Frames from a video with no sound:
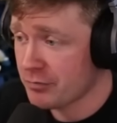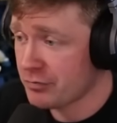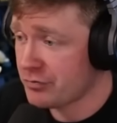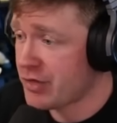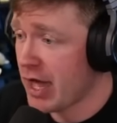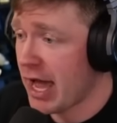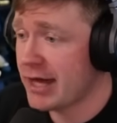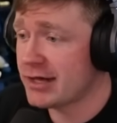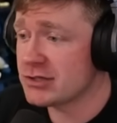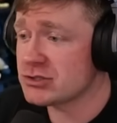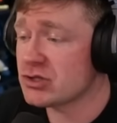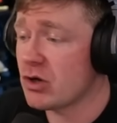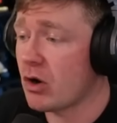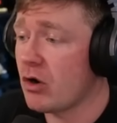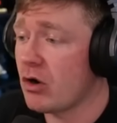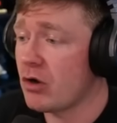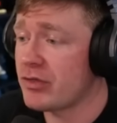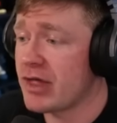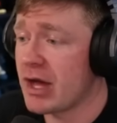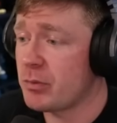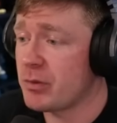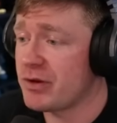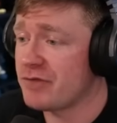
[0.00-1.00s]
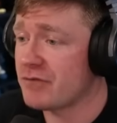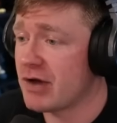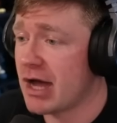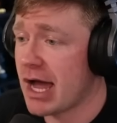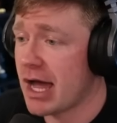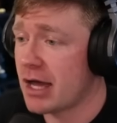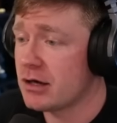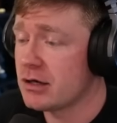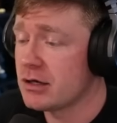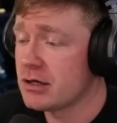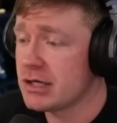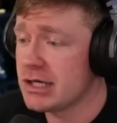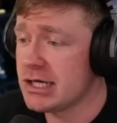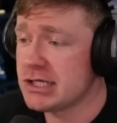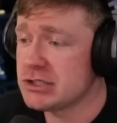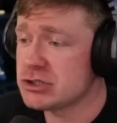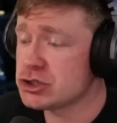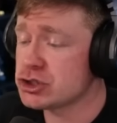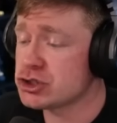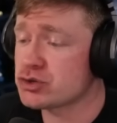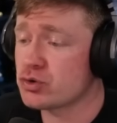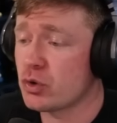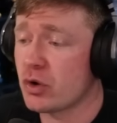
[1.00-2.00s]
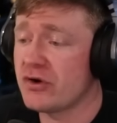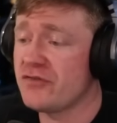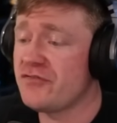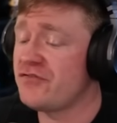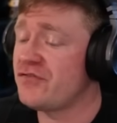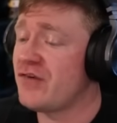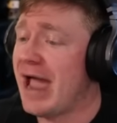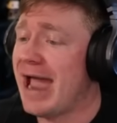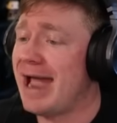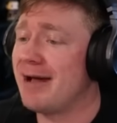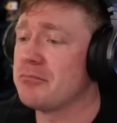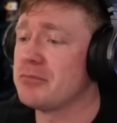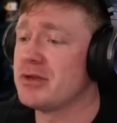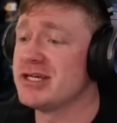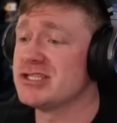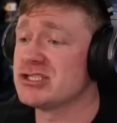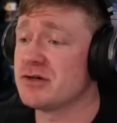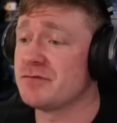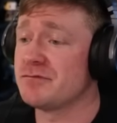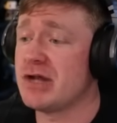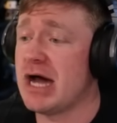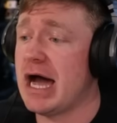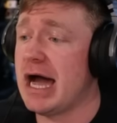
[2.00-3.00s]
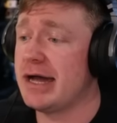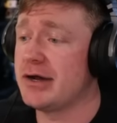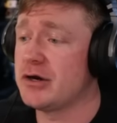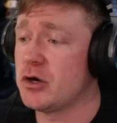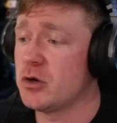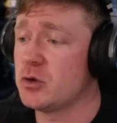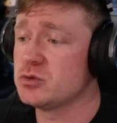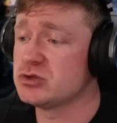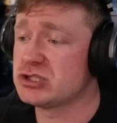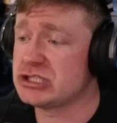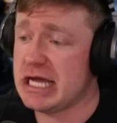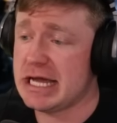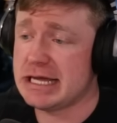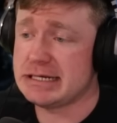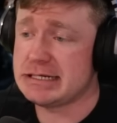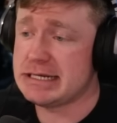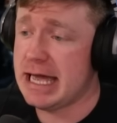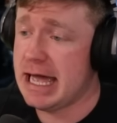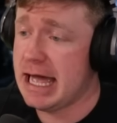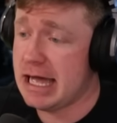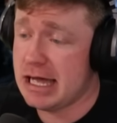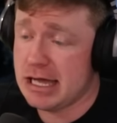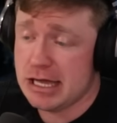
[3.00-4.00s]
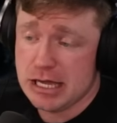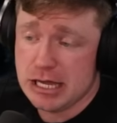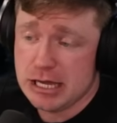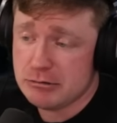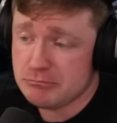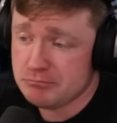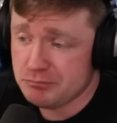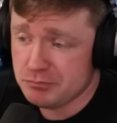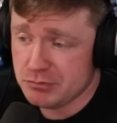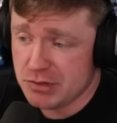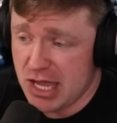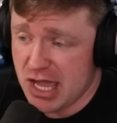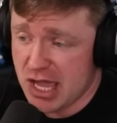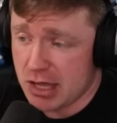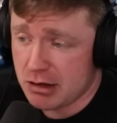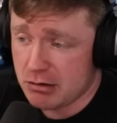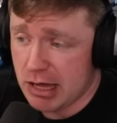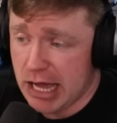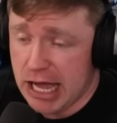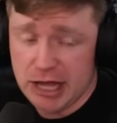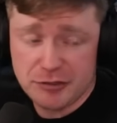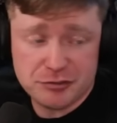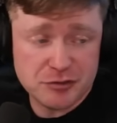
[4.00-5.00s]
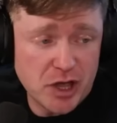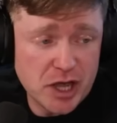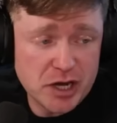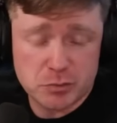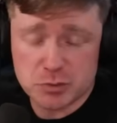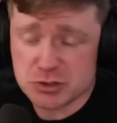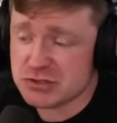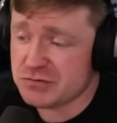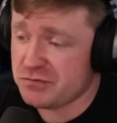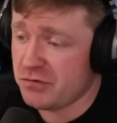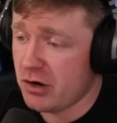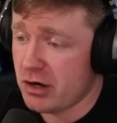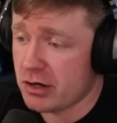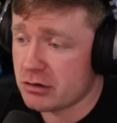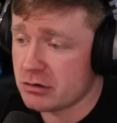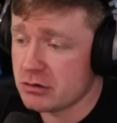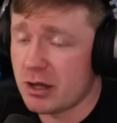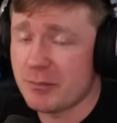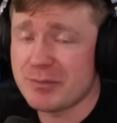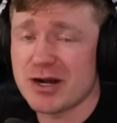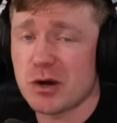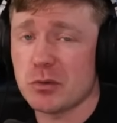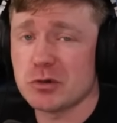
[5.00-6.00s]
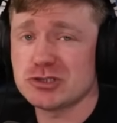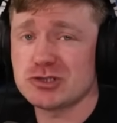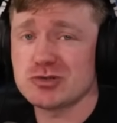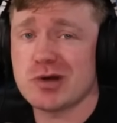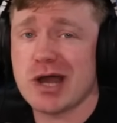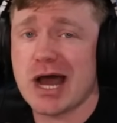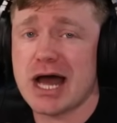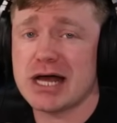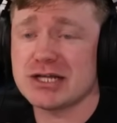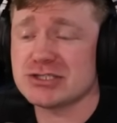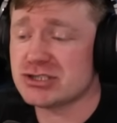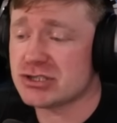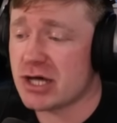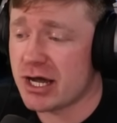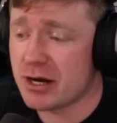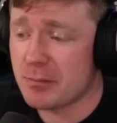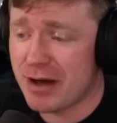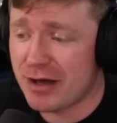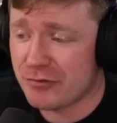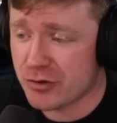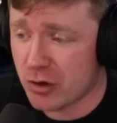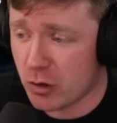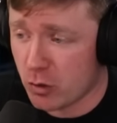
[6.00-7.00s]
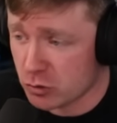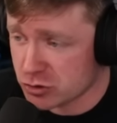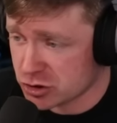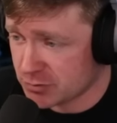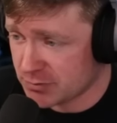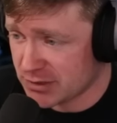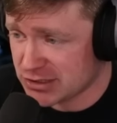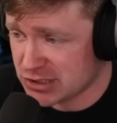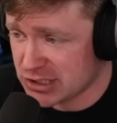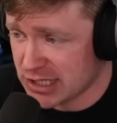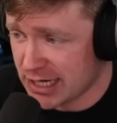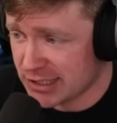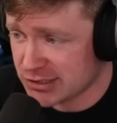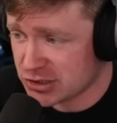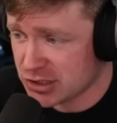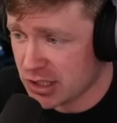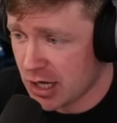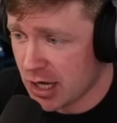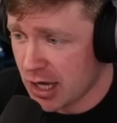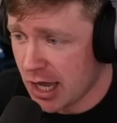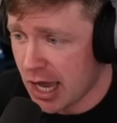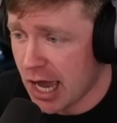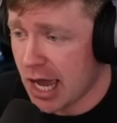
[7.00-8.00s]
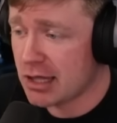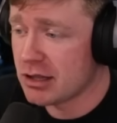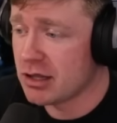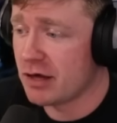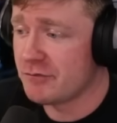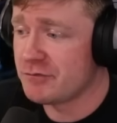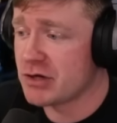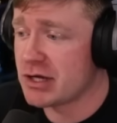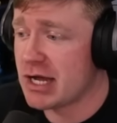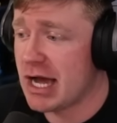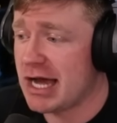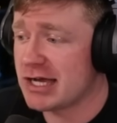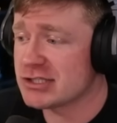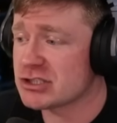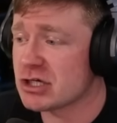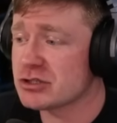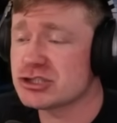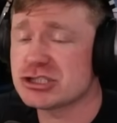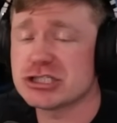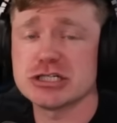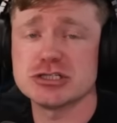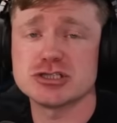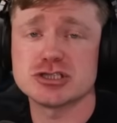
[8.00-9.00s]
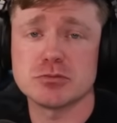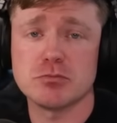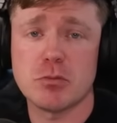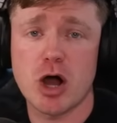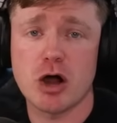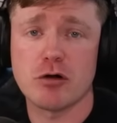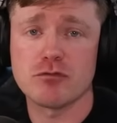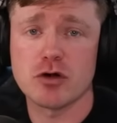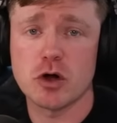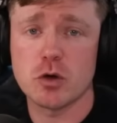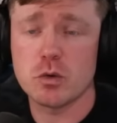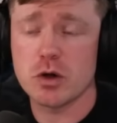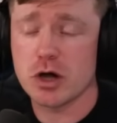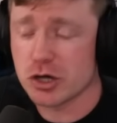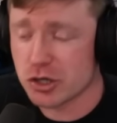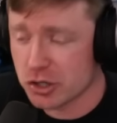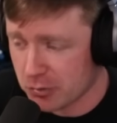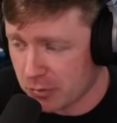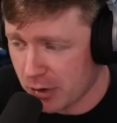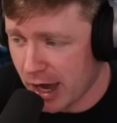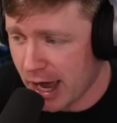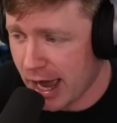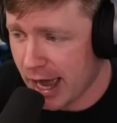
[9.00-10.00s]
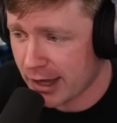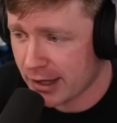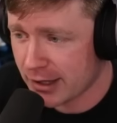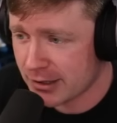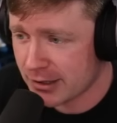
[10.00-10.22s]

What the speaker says: that is all that we've got. He destroyed families of dinos, and yeah, I thought it was fun. Let me know what you guys thought about the ultimate test. I love you guys. I'll see you tomorrow. Goodbye.